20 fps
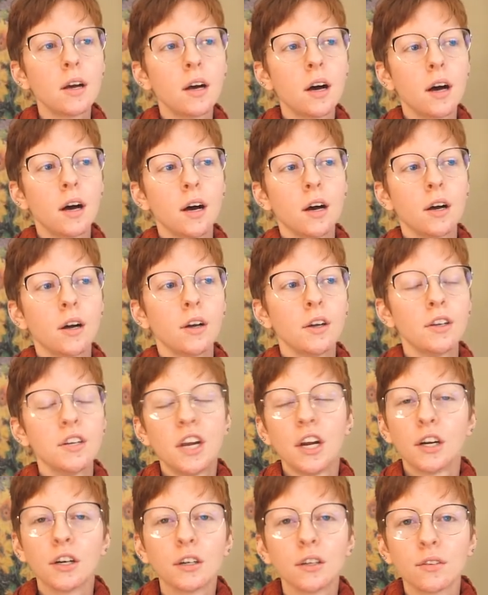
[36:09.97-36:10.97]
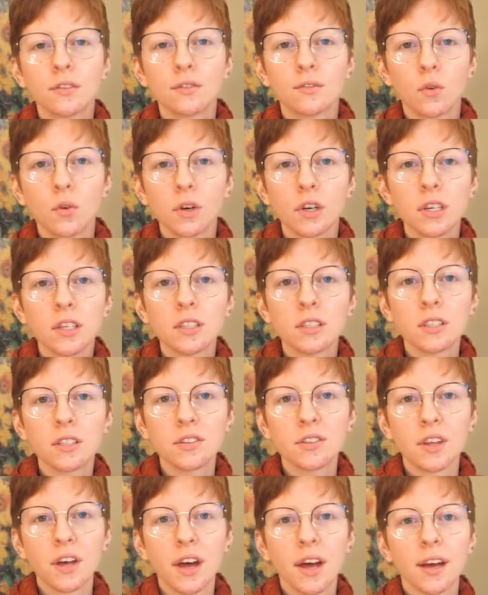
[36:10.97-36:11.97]
uh, narrative voice
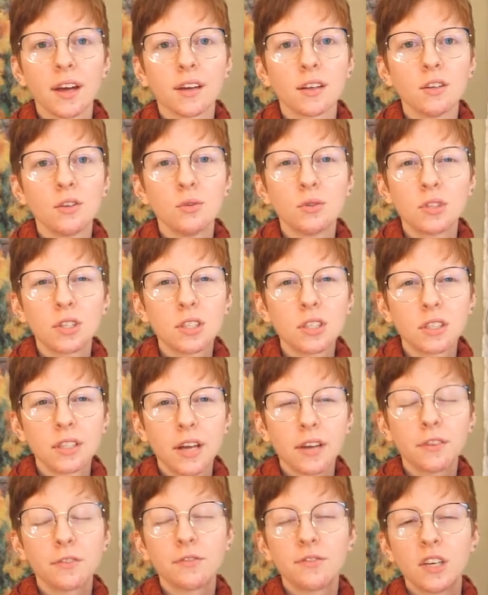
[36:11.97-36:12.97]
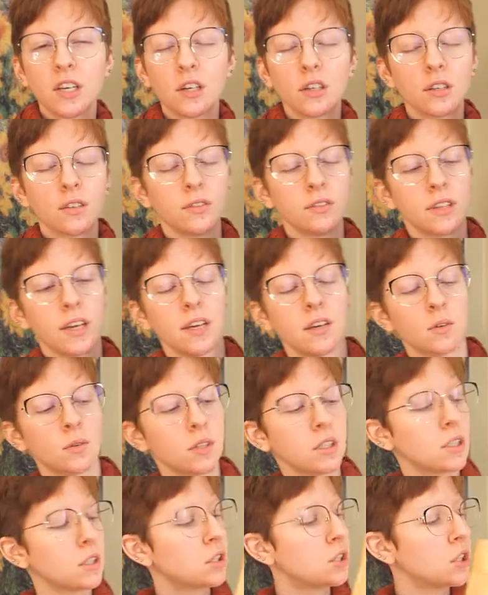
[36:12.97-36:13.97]
that uses a lot of figurative
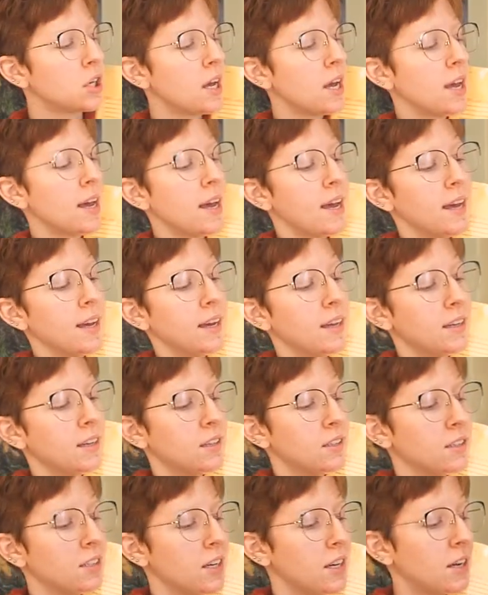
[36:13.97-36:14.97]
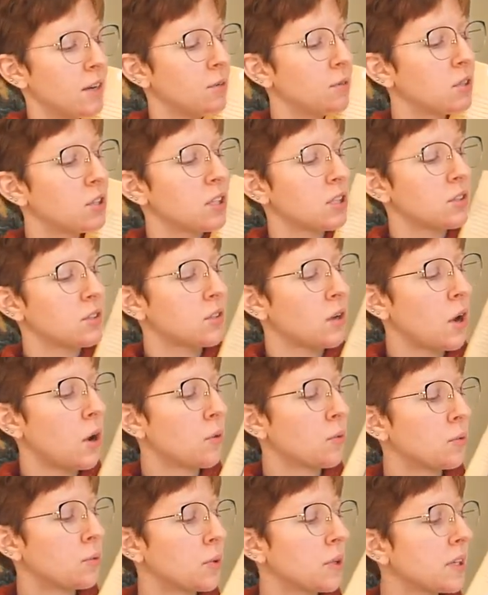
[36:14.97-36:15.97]
language. And it was just a
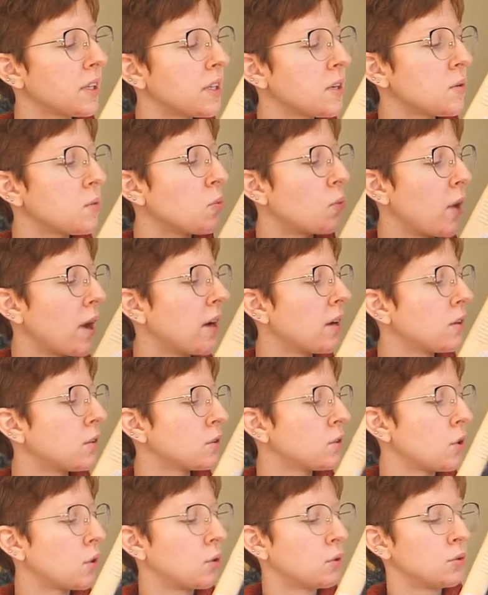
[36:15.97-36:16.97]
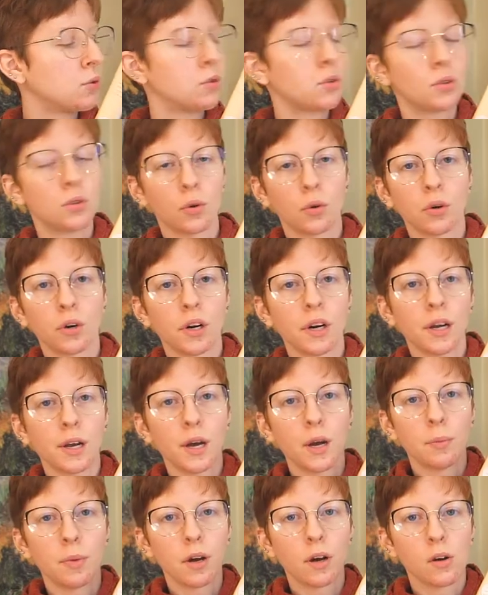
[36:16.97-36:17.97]
really well told story
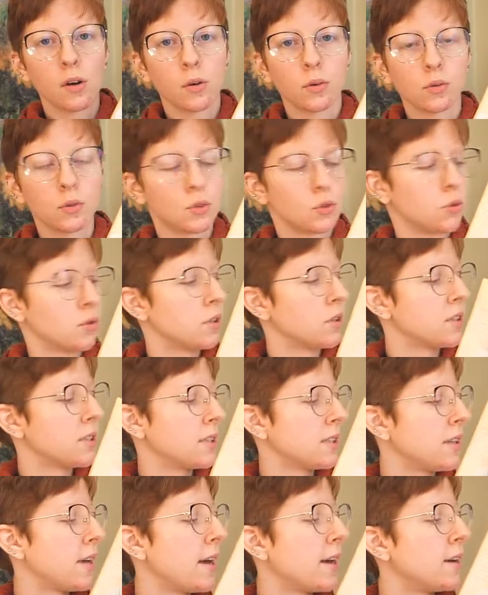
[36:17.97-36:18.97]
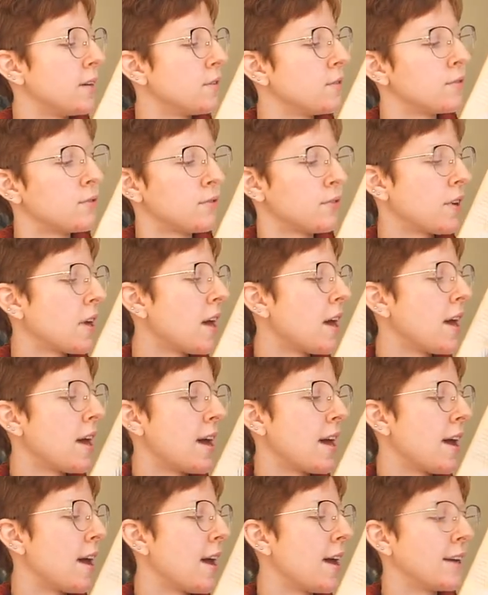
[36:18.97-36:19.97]
about Zora's life.
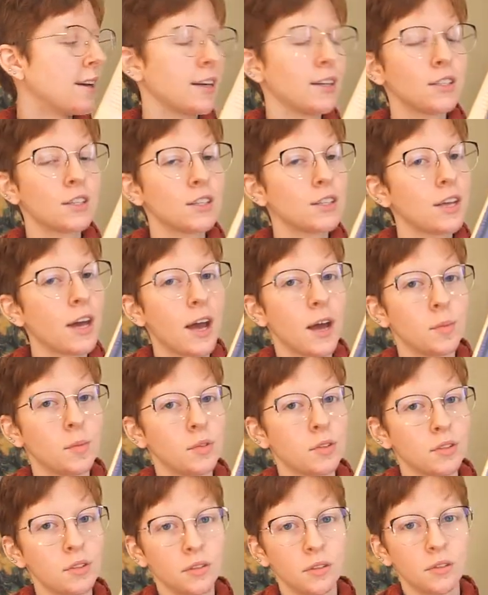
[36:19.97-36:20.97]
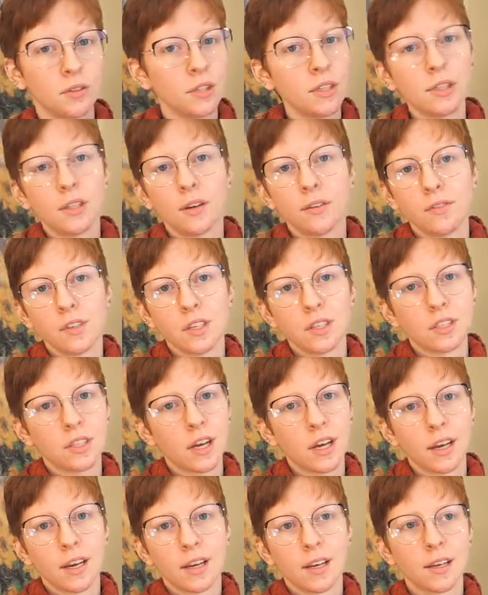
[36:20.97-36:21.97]
And I just absolutely love this.
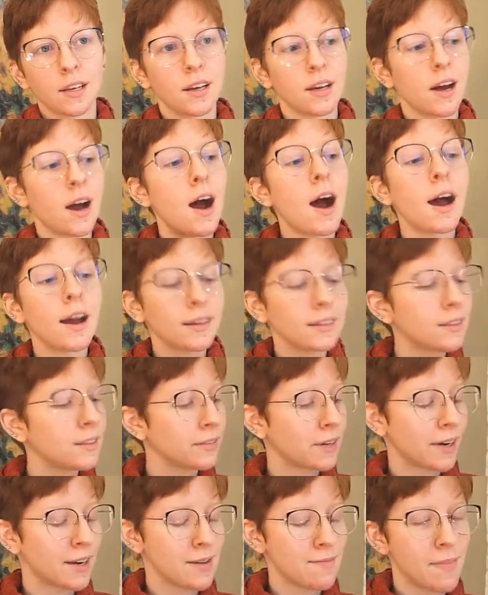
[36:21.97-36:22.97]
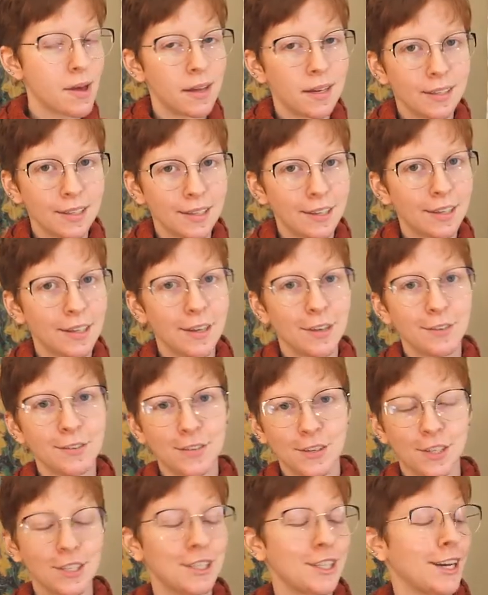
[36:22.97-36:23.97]
I highly recommend it if you
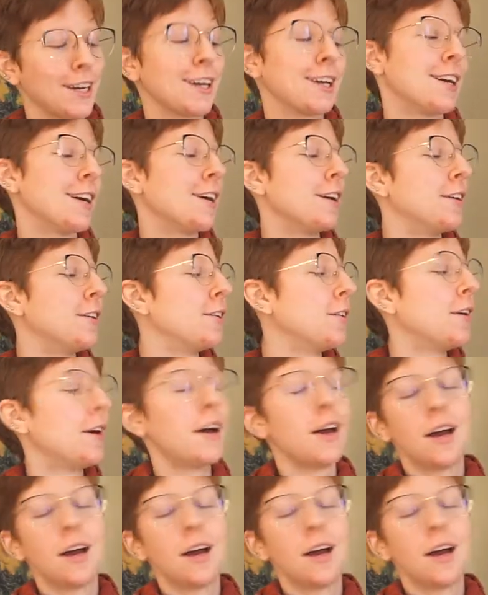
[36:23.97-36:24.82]
can check it out